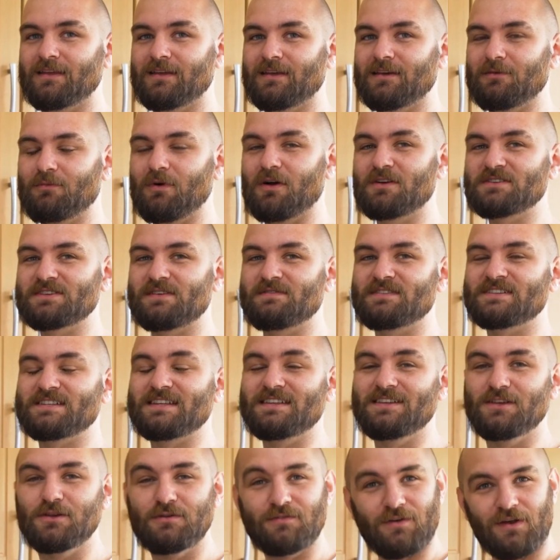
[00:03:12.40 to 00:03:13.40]
Whereas
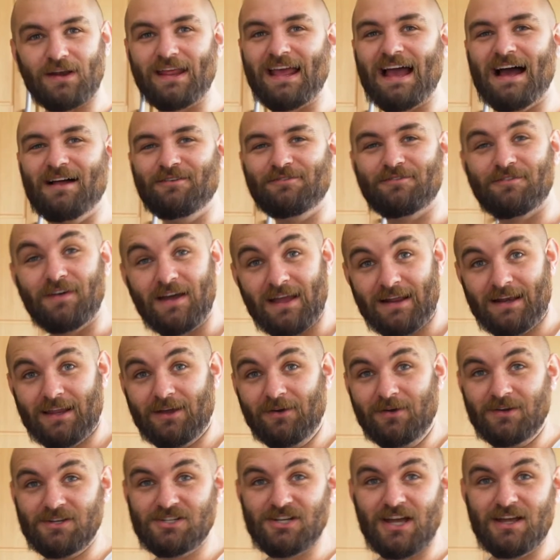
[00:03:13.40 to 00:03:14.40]
obviously you've only had
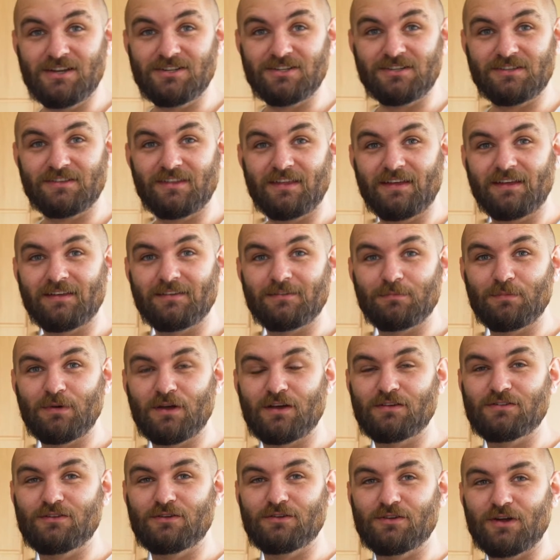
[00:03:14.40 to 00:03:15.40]
failure in changing things
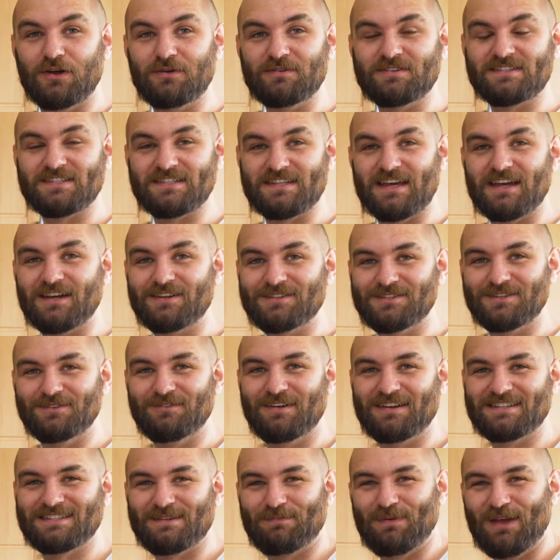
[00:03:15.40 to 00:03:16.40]
because you don't stick to
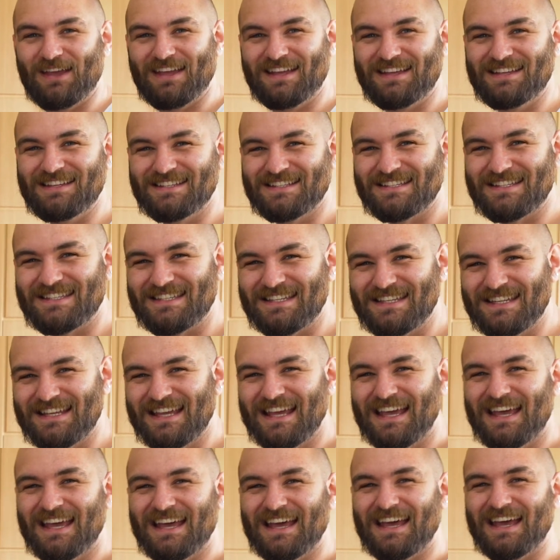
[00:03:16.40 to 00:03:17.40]
recipes
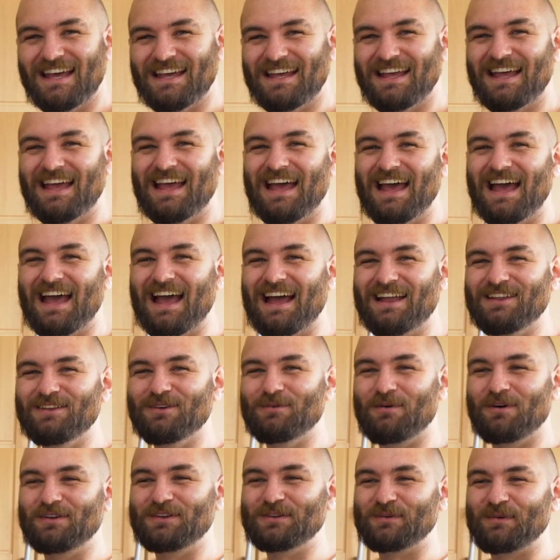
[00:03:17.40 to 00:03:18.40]
and you
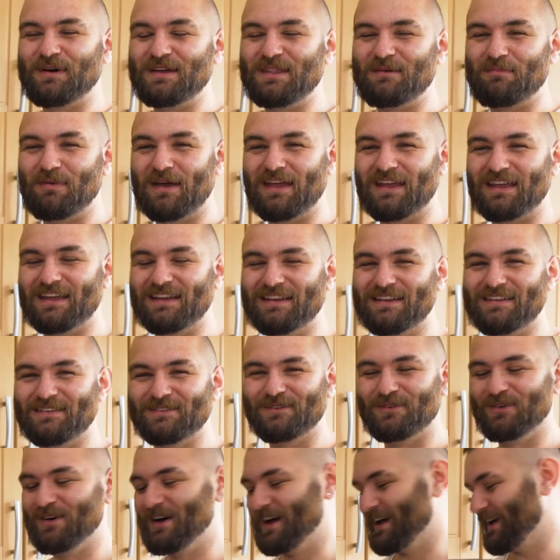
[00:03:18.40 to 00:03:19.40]
wonder why the baking
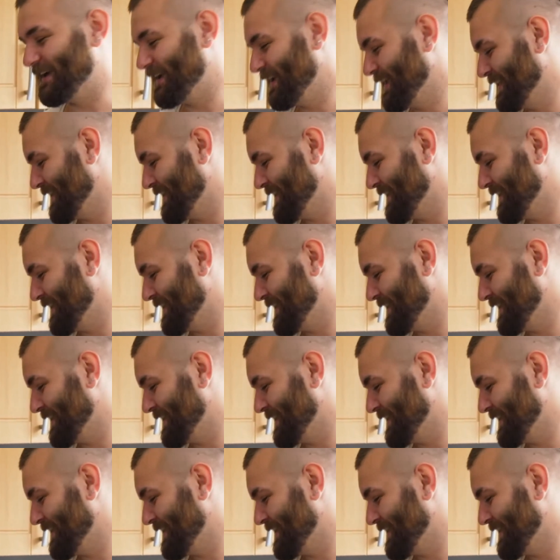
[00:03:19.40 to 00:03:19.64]
doesn't work.